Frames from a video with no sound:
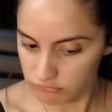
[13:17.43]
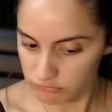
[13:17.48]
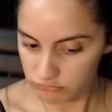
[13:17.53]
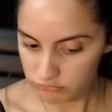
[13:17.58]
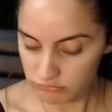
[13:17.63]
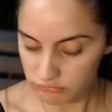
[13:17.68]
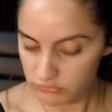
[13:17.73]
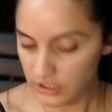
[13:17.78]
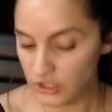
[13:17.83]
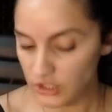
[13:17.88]

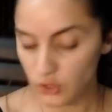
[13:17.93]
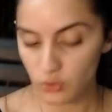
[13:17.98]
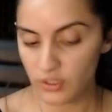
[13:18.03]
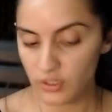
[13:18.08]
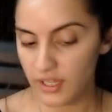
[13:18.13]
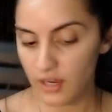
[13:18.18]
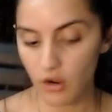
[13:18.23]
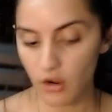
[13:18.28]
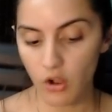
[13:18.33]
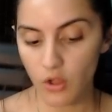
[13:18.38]
Like, you
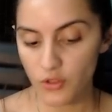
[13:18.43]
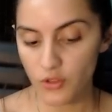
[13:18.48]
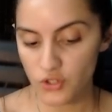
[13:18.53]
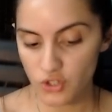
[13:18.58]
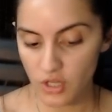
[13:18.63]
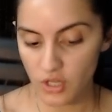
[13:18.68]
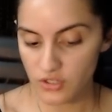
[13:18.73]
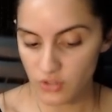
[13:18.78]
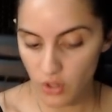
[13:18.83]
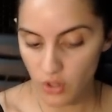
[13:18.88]
can't call the
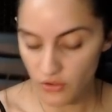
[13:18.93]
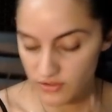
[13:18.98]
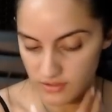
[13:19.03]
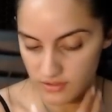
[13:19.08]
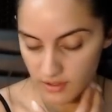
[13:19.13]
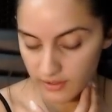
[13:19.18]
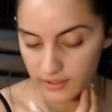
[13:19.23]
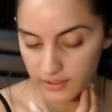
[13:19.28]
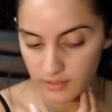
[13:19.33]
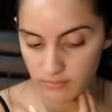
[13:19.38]
shots all the
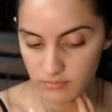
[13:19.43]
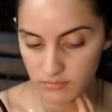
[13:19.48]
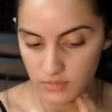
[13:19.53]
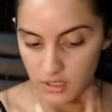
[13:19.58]
time.